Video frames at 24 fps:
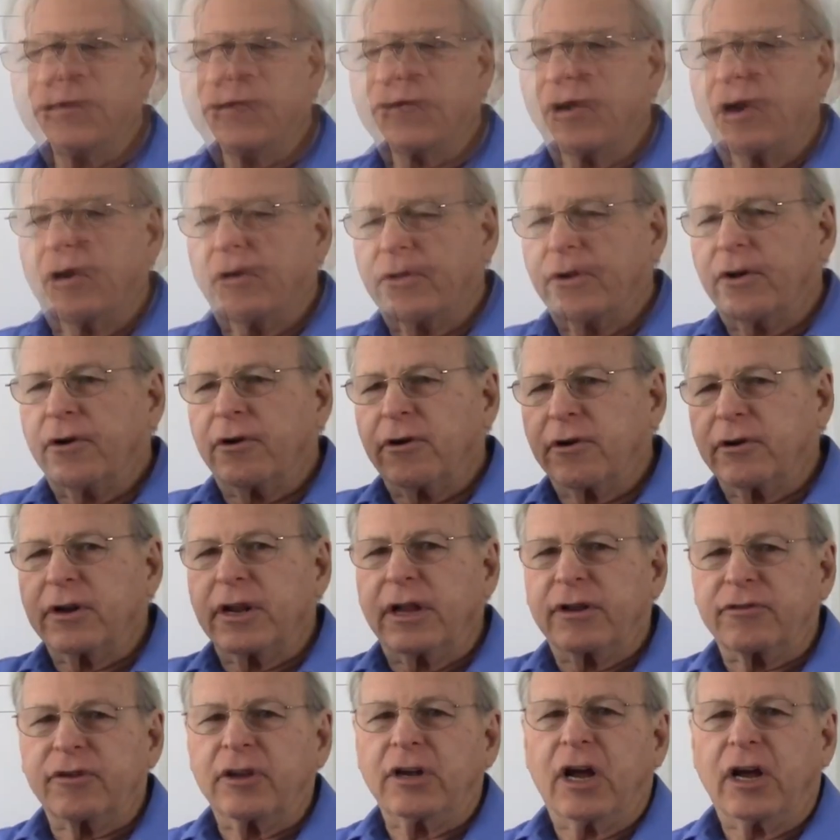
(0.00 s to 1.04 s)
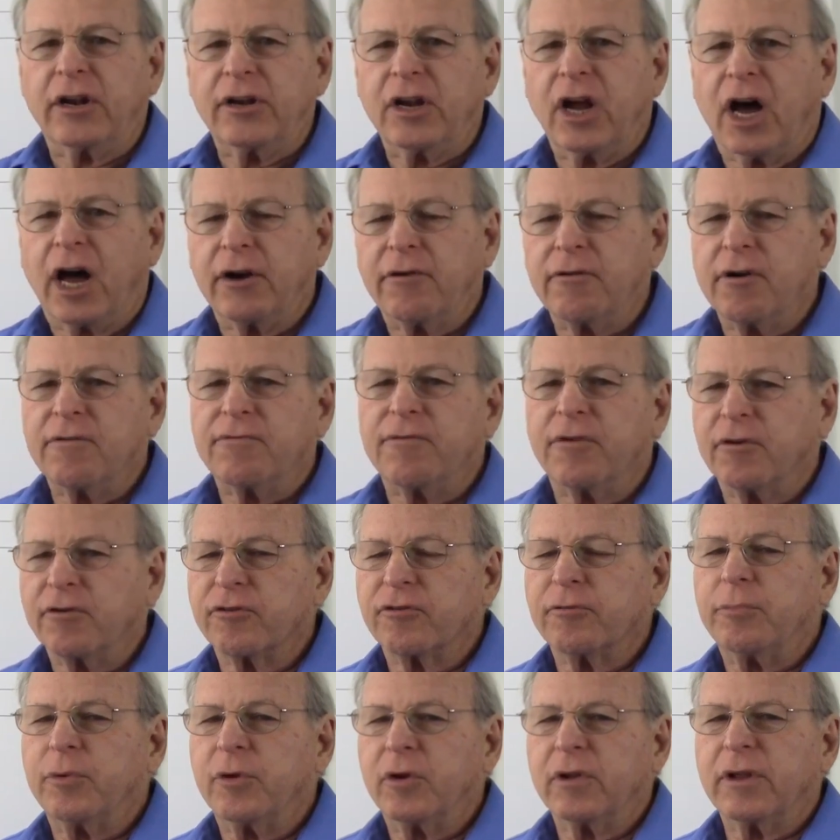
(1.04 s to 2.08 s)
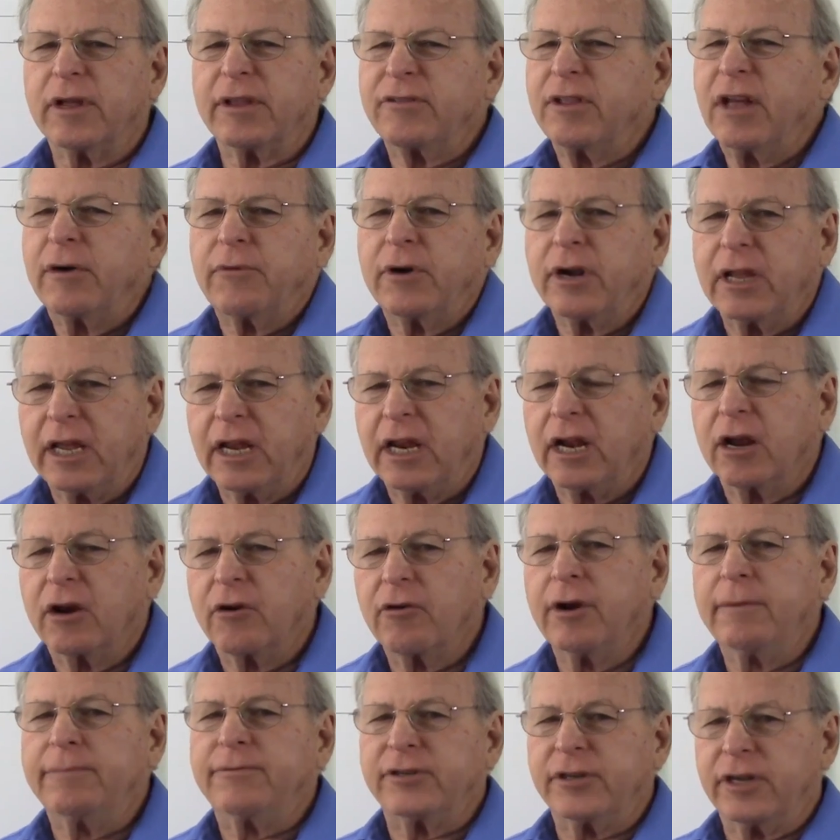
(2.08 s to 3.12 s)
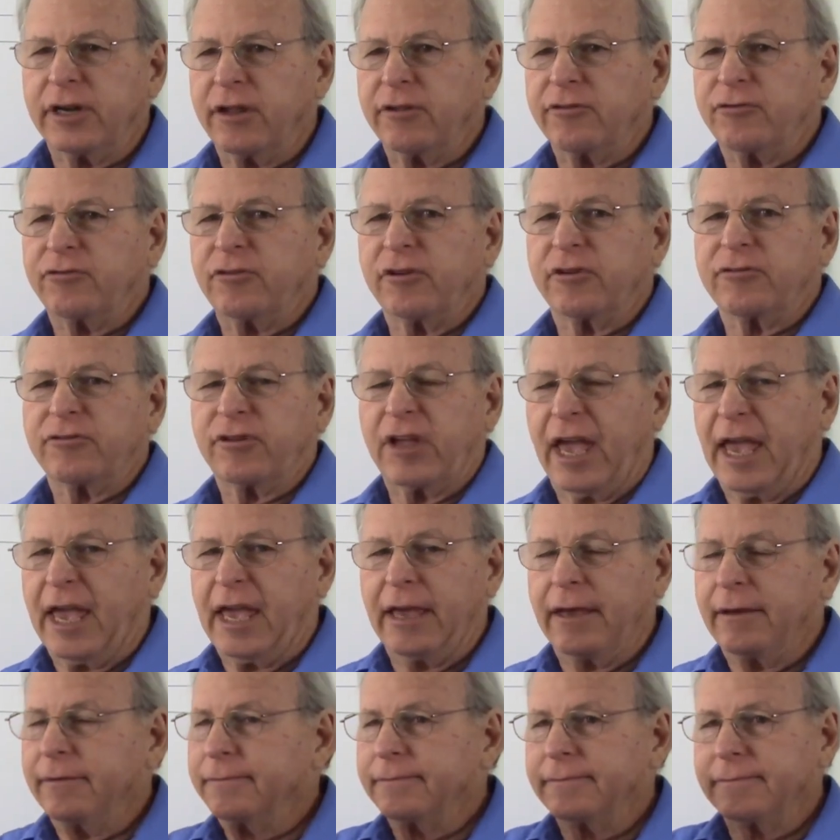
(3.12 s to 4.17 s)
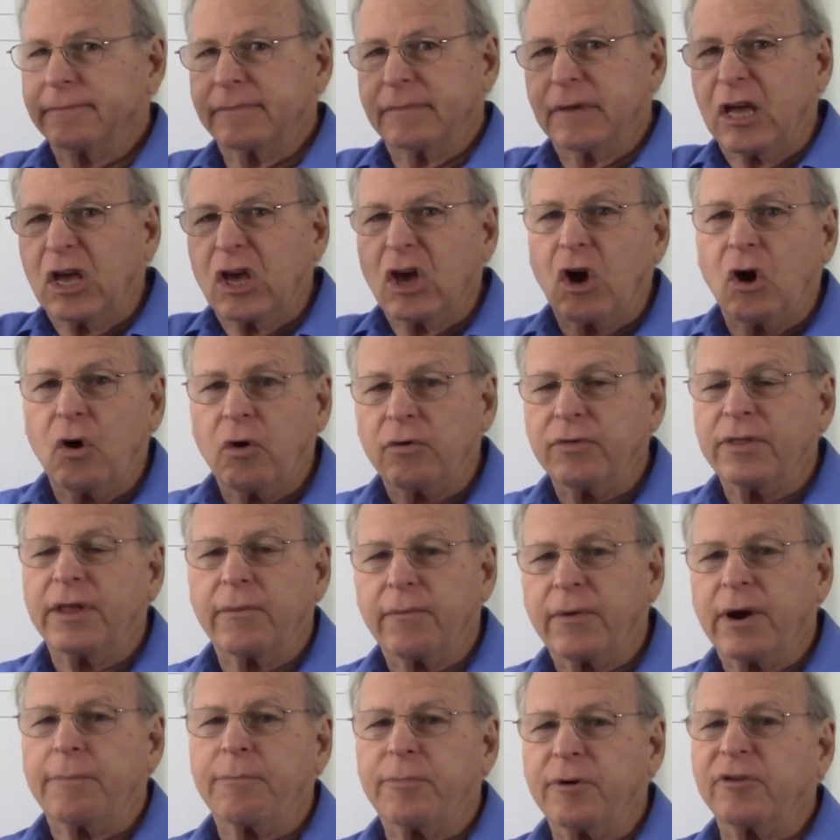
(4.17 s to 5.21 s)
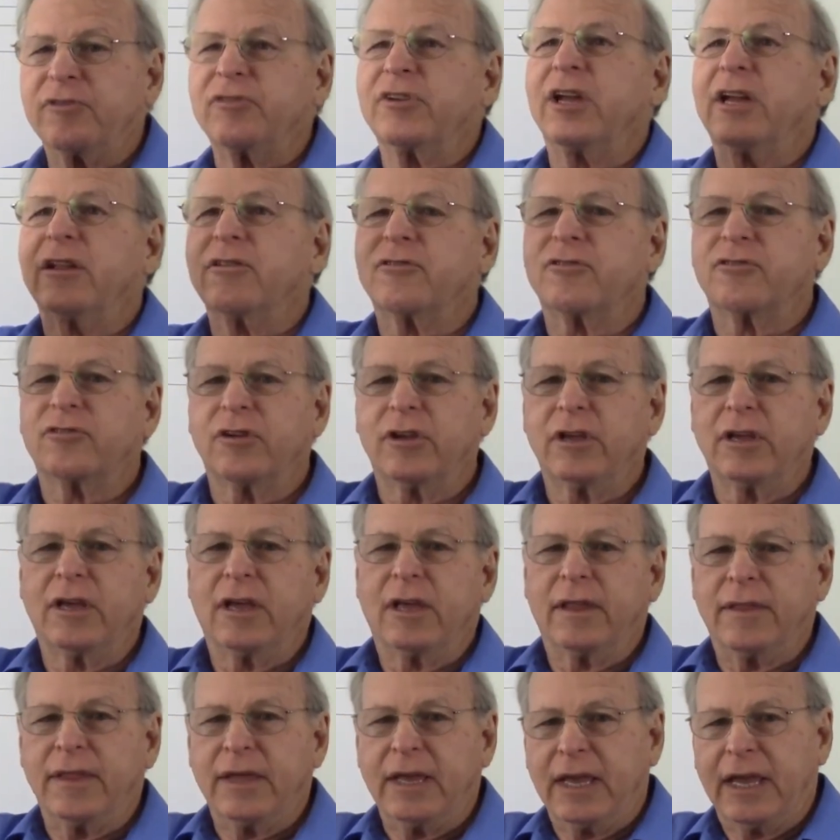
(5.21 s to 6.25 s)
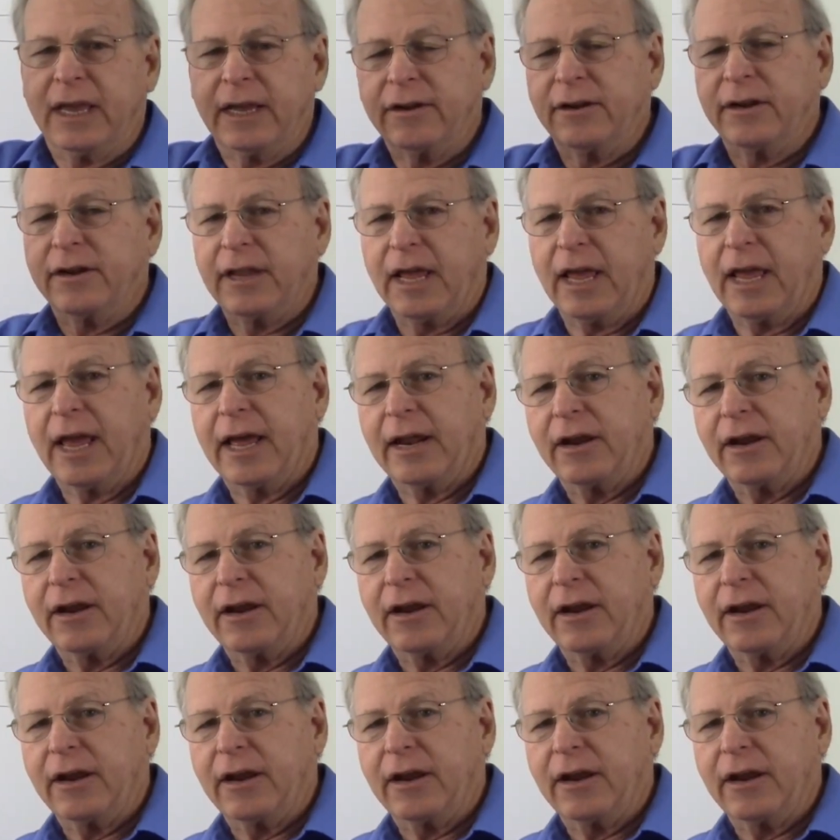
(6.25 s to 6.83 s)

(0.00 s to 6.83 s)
So that's a non-reversible, it's not really an encryption, it's just a code that represents the entity.